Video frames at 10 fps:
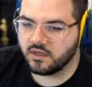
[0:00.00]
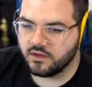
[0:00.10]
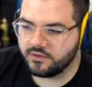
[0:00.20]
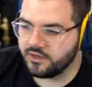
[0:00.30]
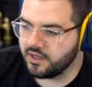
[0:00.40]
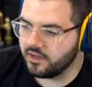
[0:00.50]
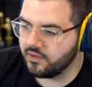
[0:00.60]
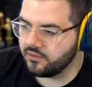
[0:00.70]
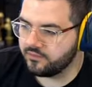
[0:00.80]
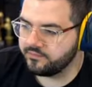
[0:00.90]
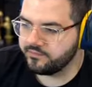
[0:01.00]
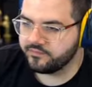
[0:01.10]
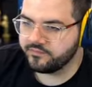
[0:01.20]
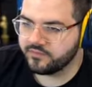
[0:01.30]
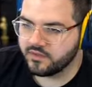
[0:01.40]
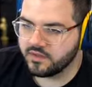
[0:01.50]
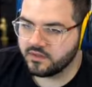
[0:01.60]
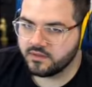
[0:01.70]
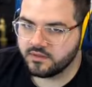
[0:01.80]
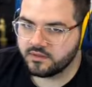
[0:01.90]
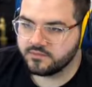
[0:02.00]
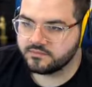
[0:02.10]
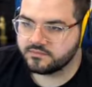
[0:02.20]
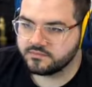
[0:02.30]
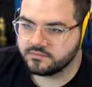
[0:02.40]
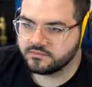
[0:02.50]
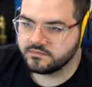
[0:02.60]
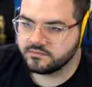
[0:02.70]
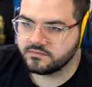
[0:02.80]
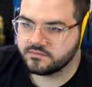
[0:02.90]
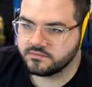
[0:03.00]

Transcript: Oh no! no. I see one way above you. One way above you. Slide down.